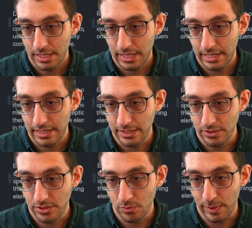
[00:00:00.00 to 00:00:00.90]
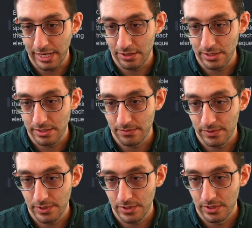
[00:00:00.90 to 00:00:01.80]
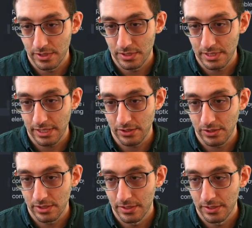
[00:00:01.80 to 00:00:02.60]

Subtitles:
I think it's just where and then first. Single?